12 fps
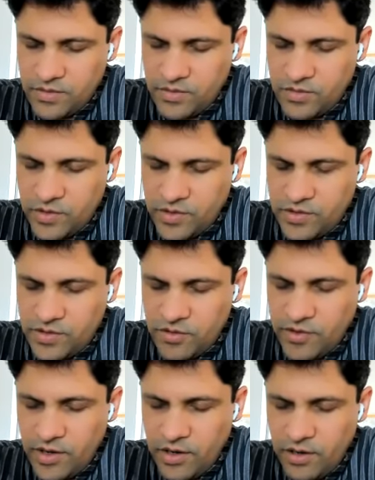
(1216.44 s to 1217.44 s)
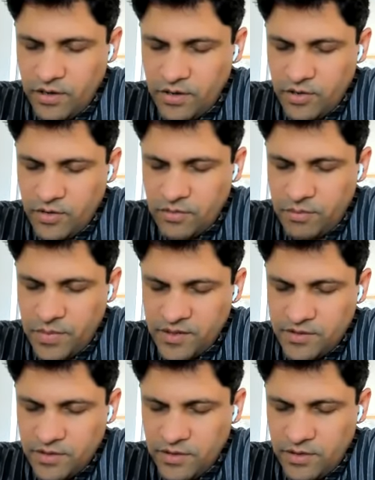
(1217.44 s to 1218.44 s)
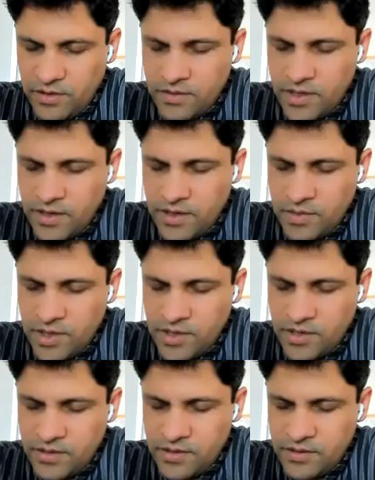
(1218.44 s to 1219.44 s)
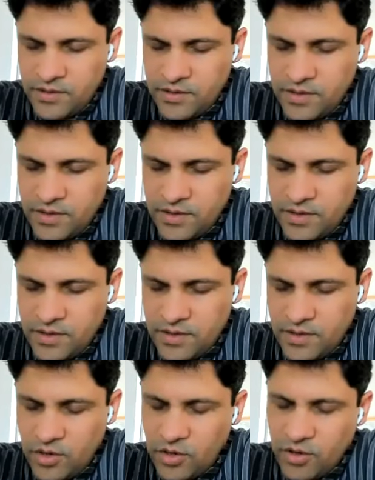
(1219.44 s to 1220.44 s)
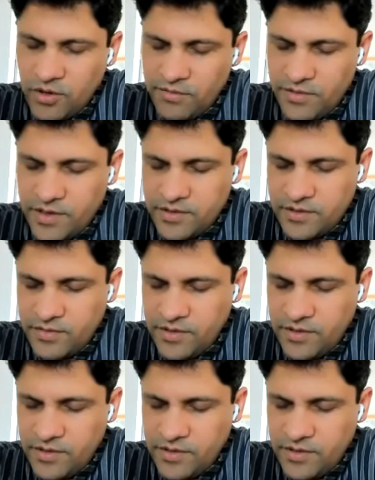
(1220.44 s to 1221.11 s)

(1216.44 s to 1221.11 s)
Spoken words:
So it's a riddle or a puzzle that demands all of us.